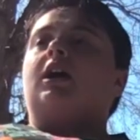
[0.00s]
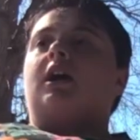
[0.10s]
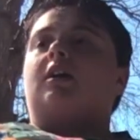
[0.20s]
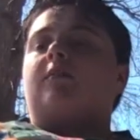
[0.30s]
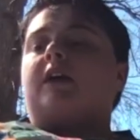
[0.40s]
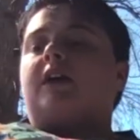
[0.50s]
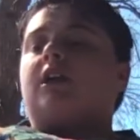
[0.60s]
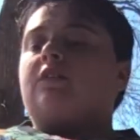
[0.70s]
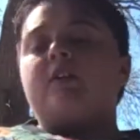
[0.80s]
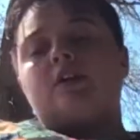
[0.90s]
how to get
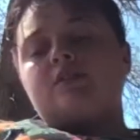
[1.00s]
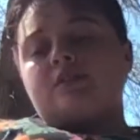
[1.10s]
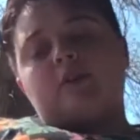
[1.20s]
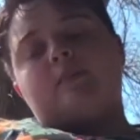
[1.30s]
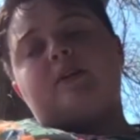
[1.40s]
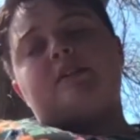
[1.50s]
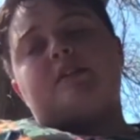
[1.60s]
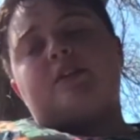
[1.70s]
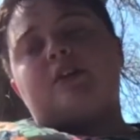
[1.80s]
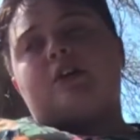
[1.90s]
your fingers in the right place
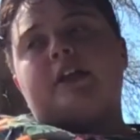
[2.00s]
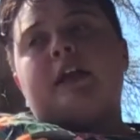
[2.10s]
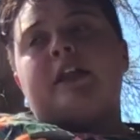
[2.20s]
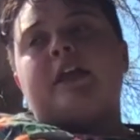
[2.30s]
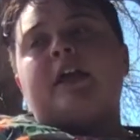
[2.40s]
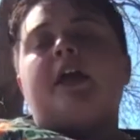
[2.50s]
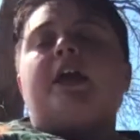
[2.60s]
on the ukulele.